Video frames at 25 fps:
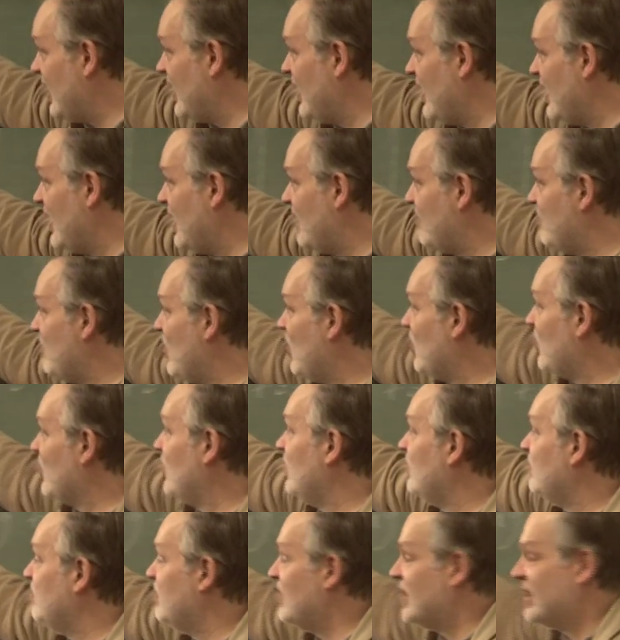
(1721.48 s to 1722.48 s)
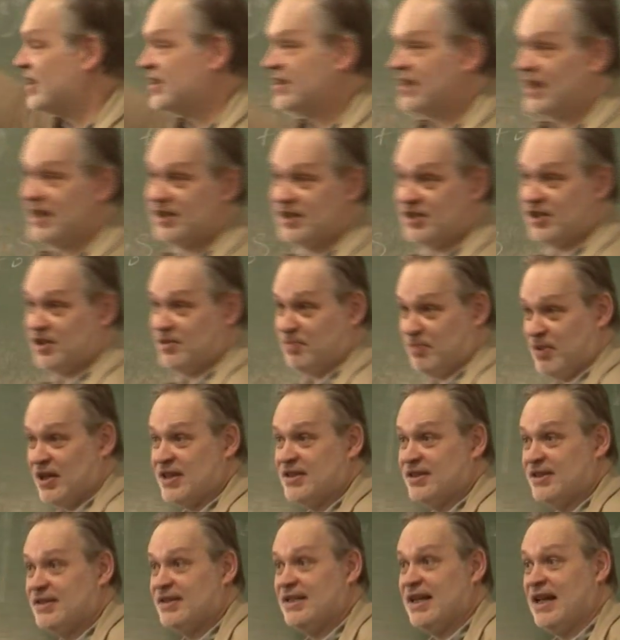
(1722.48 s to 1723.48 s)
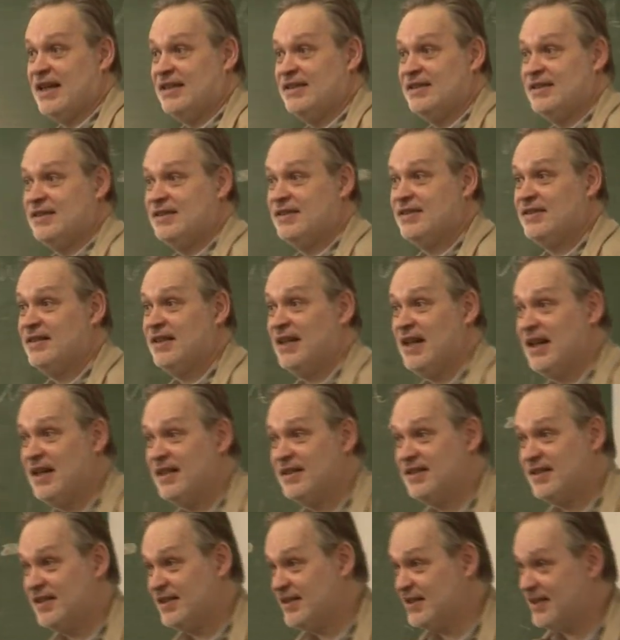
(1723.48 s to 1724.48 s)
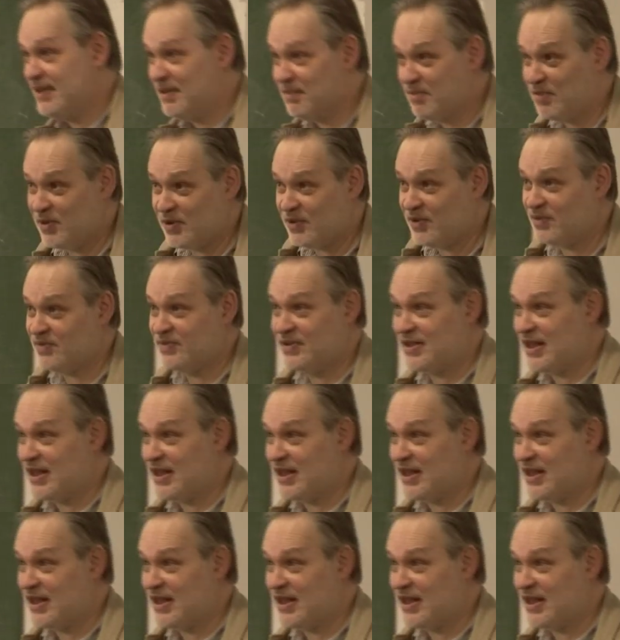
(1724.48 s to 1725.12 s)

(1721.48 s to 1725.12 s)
our model, we can say it's just present tense. Yeah, it's a simple